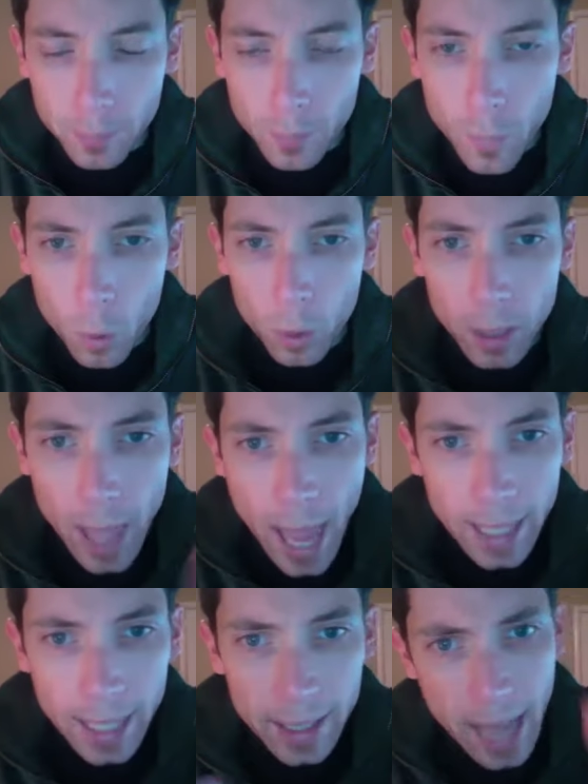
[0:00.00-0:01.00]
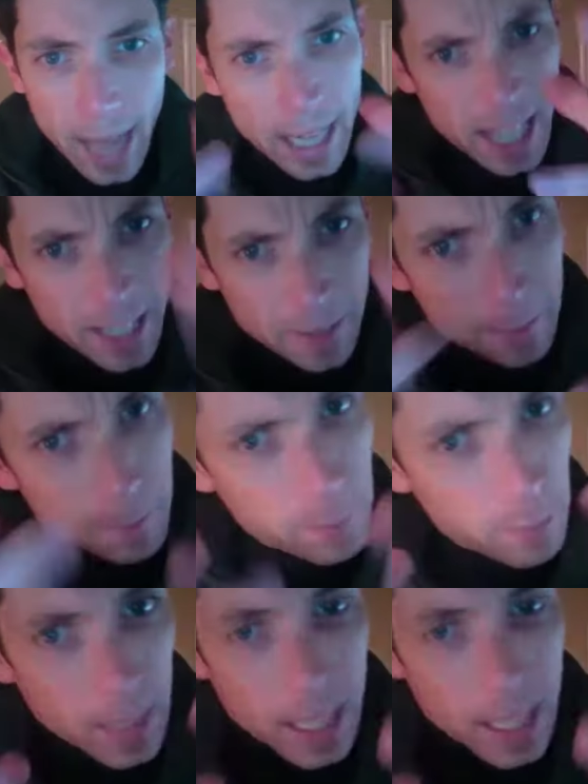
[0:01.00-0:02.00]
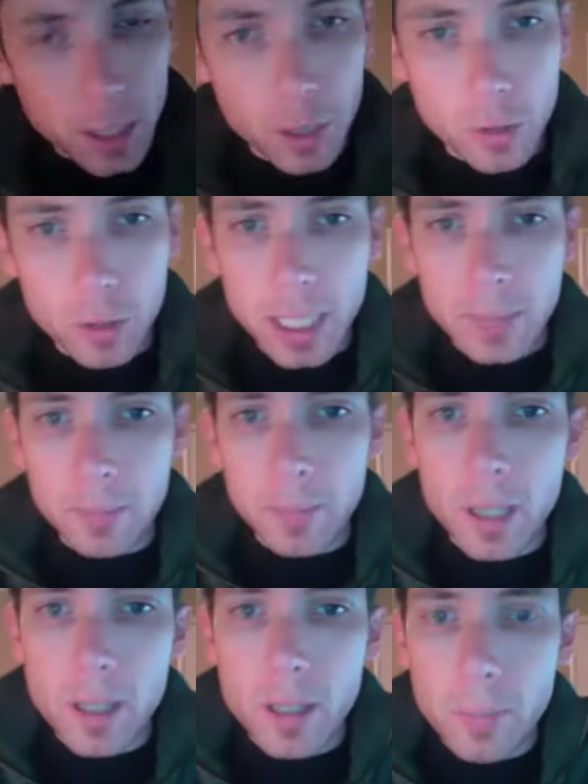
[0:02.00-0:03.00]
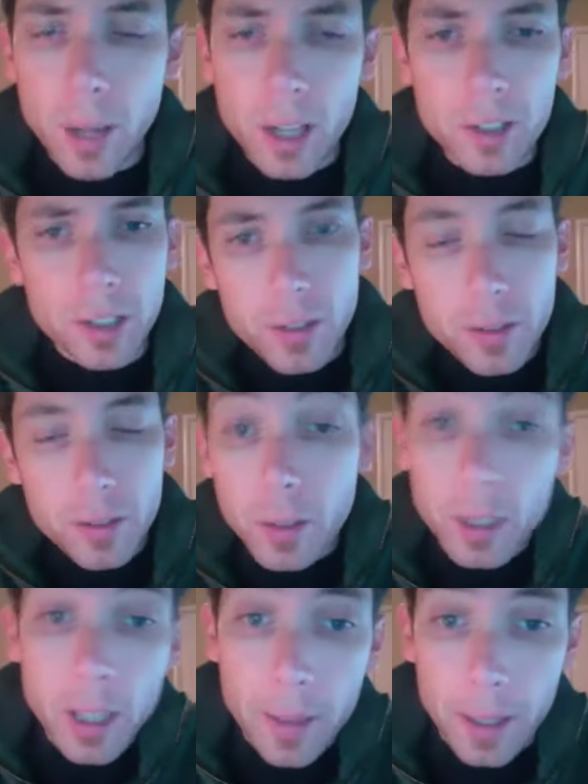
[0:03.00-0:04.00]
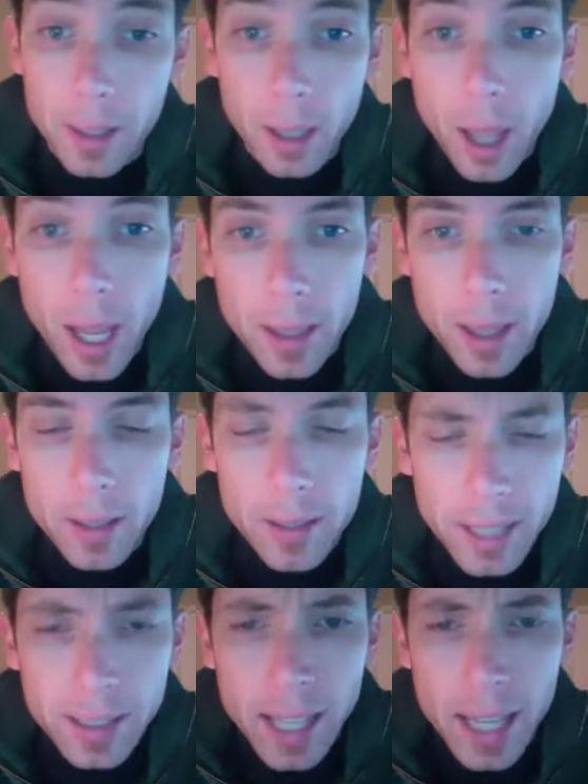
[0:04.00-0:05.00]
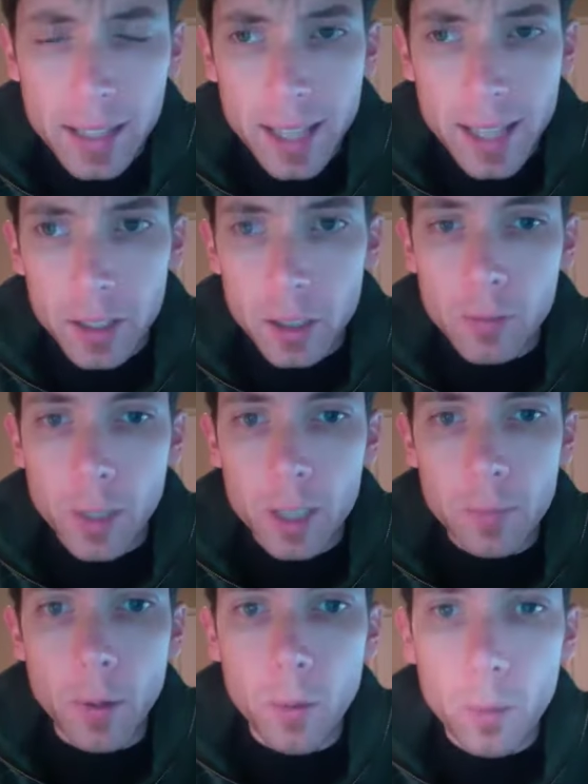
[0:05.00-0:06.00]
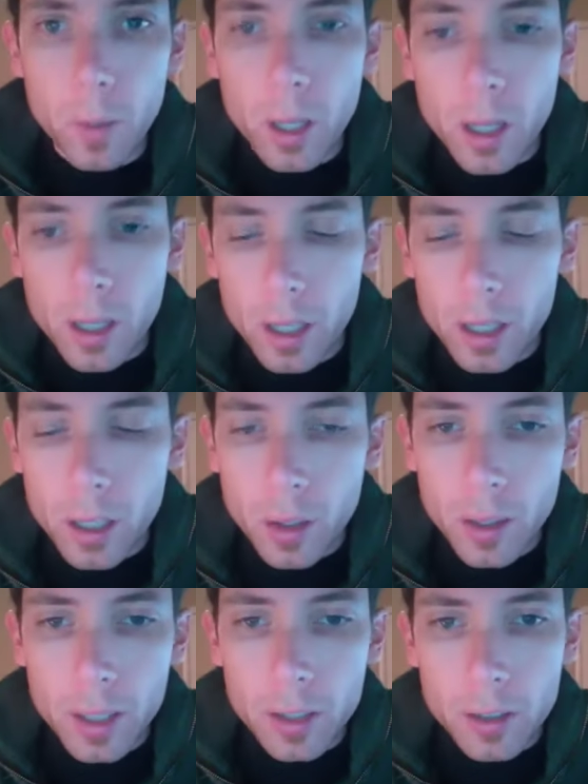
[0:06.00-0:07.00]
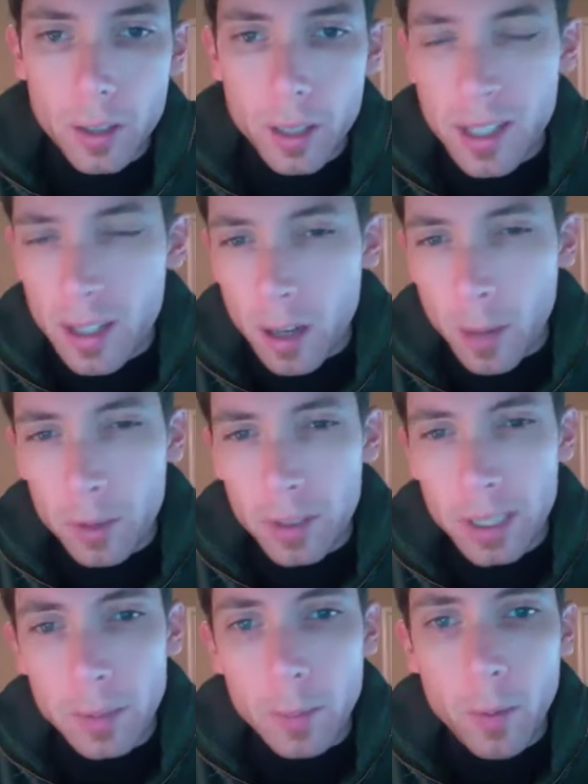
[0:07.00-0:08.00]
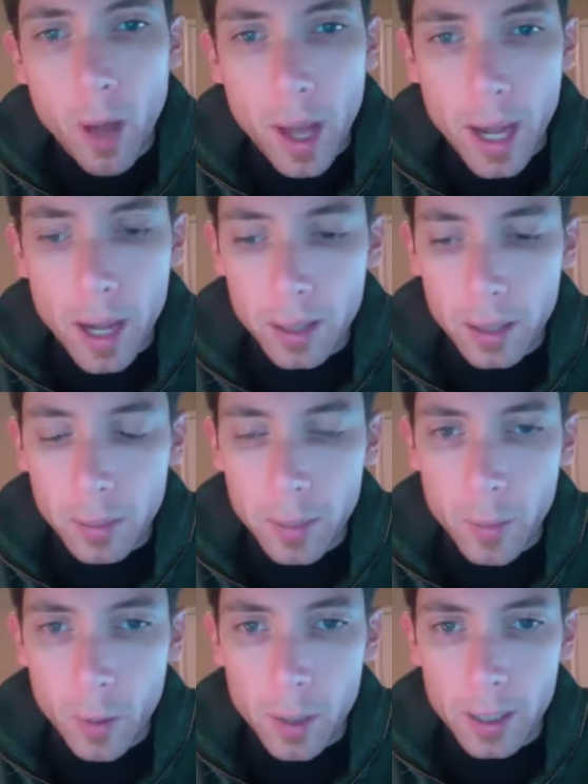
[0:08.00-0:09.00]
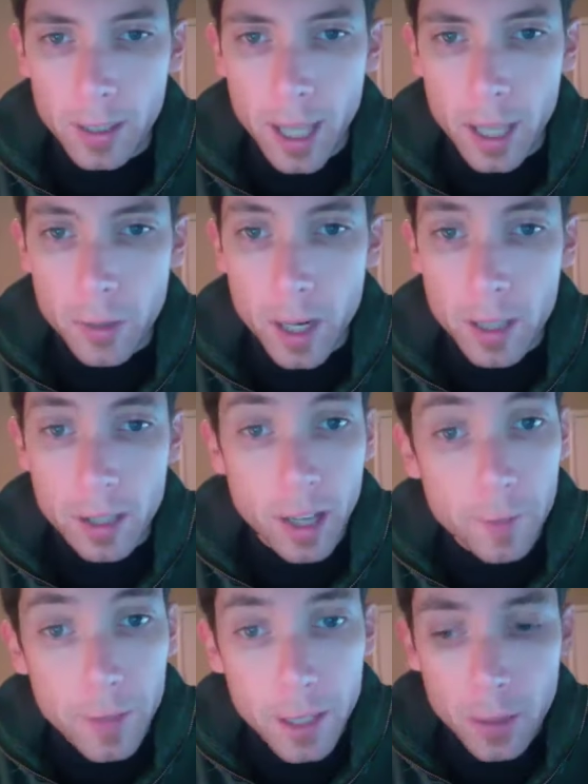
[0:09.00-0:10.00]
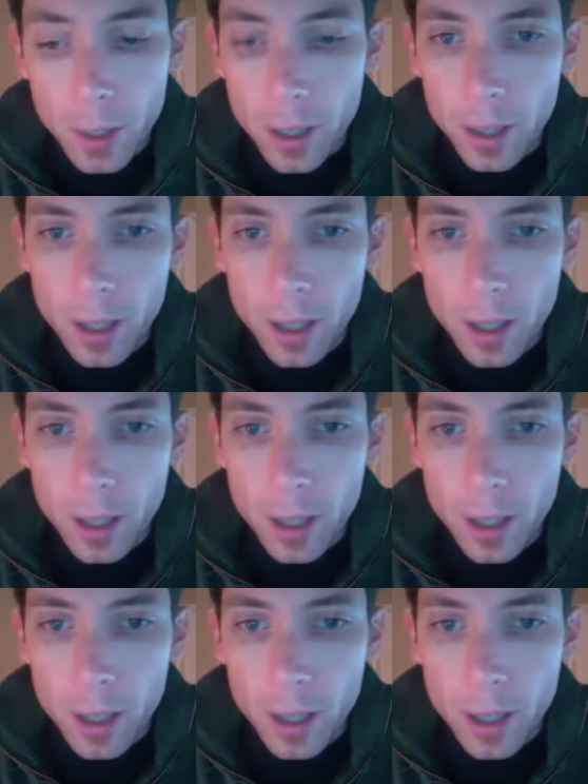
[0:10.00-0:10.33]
we're lacking that kind of extreme punch, and there's really nothing in the line that dictates that too much. But it almost needs to be brought out a little bit more in exaggeration. I feel where